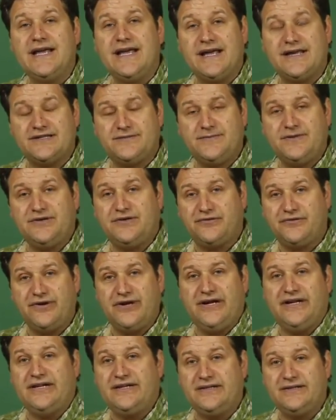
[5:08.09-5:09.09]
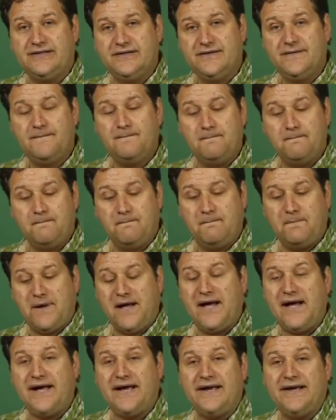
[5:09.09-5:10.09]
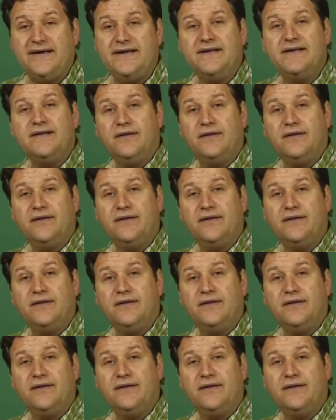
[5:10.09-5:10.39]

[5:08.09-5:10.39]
has been created by